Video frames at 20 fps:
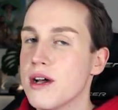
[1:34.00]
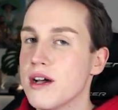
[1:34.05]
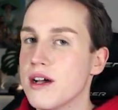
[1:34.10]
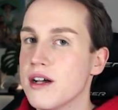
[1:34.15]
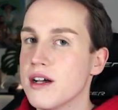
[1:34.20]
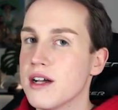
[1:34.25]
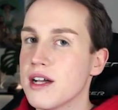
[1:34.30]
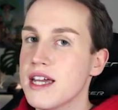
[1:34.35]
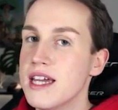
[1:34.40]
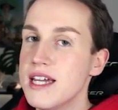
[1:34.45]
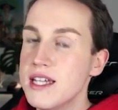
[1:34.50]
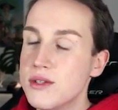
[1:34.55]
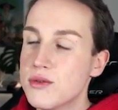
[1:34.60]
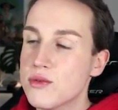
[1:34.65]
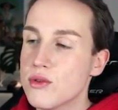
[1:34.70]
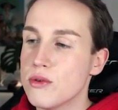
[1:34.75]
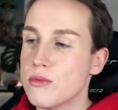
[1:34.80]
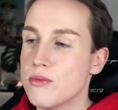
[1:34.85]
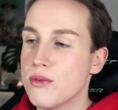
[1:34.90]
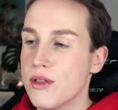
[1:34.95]
a kids
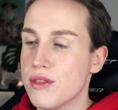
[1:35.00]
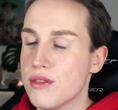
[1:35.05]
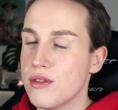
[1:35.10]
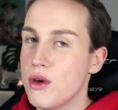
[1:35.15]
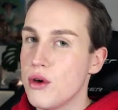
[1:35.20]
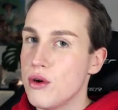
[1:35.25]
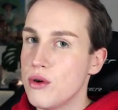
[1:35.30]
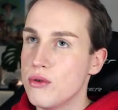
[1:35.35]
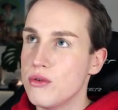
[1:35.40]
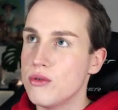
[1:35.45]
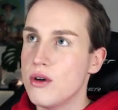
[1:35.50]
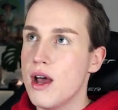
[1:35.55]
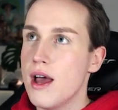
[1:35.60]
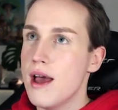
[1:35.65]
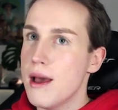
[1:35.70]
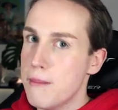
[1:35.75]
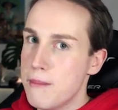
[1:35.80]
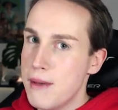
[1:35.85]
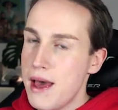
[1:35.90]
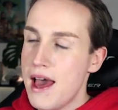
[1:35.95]
room with 2
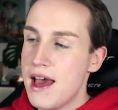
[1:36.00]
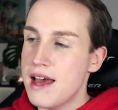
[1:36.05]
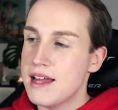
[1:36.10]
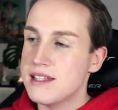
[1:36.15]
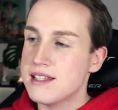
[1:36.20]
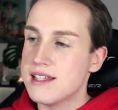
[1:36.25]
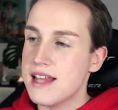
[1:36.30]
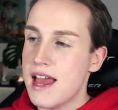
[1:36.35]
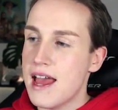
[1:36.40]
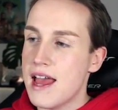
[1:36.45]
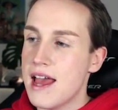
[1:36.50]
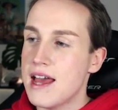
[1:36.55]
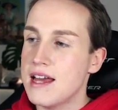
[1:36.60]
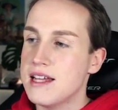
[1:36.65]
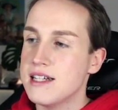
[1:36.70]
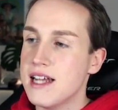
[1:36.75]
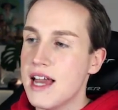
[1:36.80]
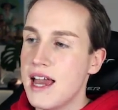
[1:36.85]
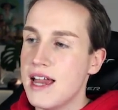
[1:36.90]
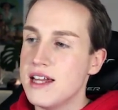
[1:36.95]
beds
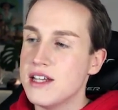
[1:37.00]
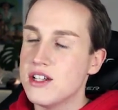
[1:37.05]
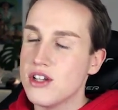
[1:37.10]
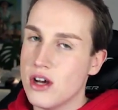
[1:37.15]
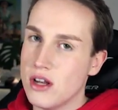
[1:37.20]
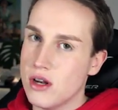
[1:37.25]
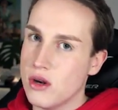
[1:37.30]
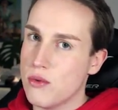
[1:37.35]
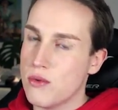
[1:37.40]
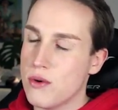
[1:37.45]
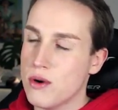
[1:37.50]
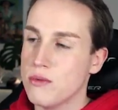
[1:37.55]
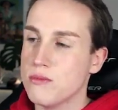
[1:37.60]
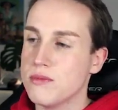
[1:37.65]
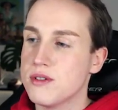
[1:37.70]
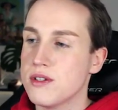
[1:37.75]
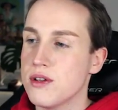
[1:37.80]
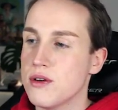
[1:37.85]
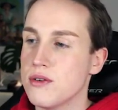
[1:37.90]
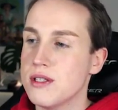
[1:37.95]
and a toddler room.
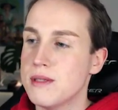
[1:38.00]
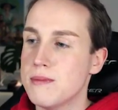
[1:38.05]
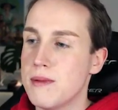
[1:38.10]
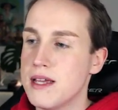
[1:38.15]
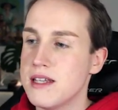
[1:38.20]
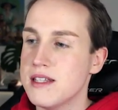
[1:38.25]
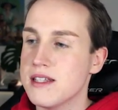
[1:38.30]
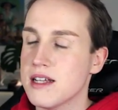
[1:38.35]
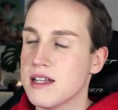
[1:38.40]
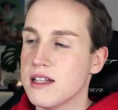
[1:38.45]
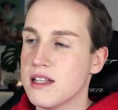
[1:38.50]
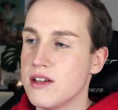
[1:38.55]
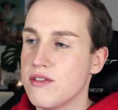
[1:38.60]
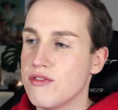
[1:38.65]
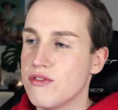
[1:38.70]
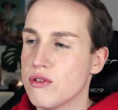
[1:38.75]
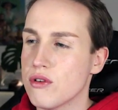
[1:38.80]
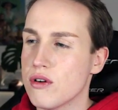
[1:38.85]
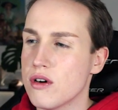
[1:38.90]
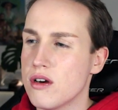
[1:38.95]
So it's basically
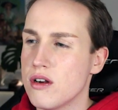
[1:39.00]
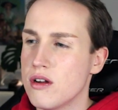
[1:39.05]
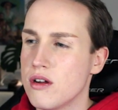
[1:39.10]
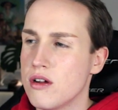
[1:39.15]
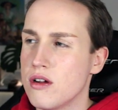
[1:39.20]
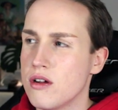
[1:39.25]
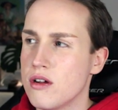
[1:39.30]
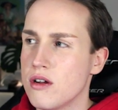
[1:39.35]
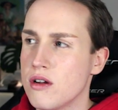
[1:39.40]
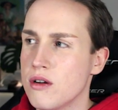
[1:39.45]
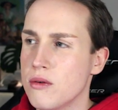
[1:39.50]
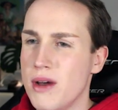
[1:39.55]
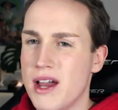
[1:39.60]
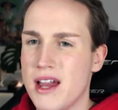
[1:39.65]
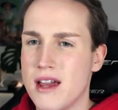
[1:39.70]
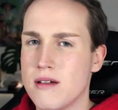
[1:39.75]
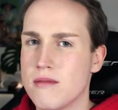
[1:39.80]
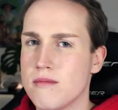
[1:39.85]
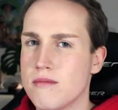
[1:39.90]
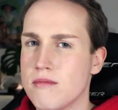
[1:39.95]
for,
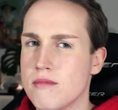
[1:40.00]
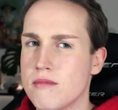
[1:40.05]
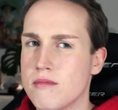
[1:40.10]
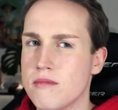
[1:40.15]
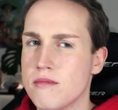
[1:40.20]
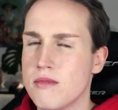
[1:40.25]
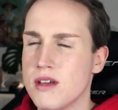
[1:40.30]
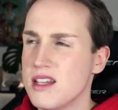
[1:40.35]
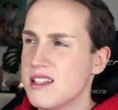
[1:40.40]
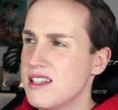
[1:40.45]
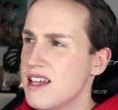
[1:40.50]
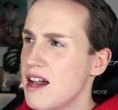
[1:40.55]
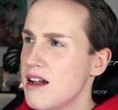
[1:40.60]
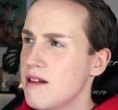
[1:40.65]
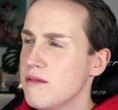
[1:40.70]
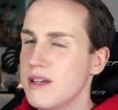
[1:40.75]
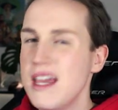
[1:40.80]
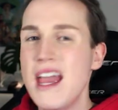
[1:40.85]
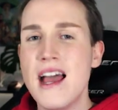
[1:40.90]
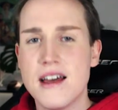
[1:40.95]

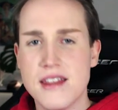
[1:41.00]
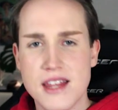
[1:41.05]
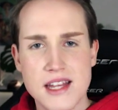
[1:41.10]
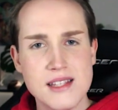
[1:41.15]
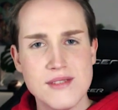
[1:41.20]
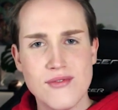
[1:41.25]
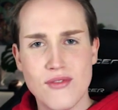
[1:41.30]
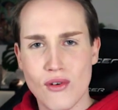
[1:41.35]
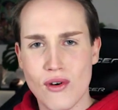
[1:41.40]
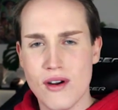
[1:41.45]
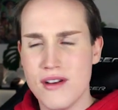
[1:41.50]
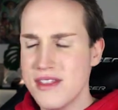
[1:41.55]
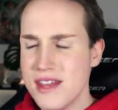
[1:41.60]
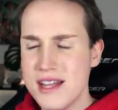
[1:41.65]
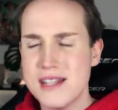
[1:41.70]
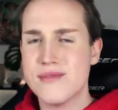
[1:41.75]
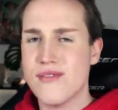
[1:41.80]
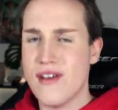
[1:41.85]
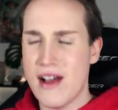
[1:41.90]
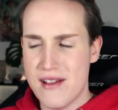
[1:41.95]

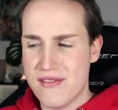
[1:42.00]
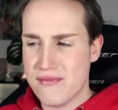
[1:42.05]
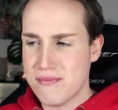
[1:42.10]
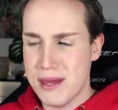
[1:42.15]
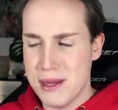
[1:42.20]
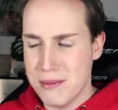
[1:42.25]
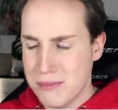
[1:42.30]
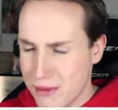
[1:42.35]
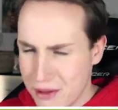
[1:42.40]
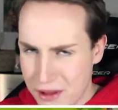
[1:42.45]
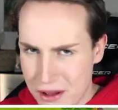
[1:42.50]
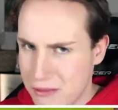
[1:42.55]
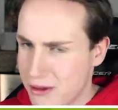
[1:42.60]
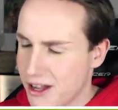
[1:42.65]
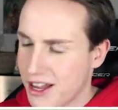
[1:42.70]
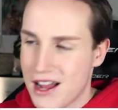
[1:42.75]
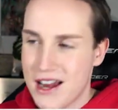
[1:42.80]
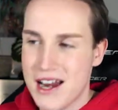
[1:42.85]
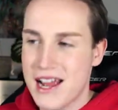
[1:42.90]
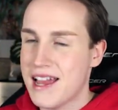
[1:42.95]
that's 5 people. Oh
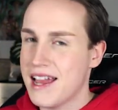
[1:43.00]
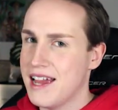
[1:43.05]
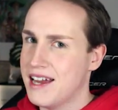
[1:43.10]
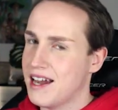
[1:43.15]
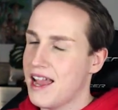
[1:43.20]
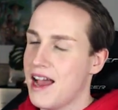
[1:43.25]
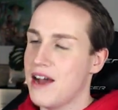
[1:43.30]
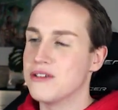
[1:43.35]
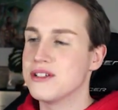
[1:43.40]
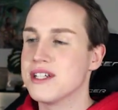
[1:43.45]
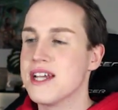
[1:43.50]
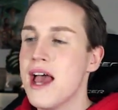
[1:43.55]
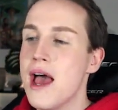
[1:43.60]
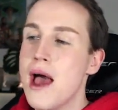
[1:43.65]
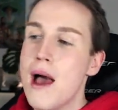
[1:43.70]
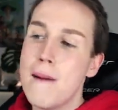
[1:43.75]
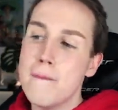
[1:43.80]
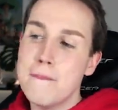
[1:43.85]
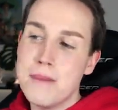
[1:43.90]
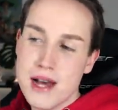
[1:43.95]
my god, I can't count.
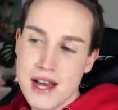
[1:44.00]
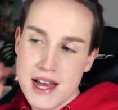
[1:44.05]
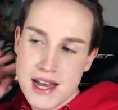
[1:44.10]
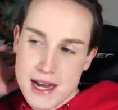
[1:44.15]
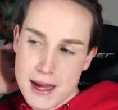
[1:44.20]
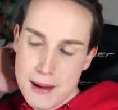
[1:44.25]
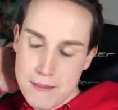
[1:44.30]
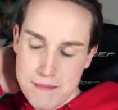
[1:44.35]
But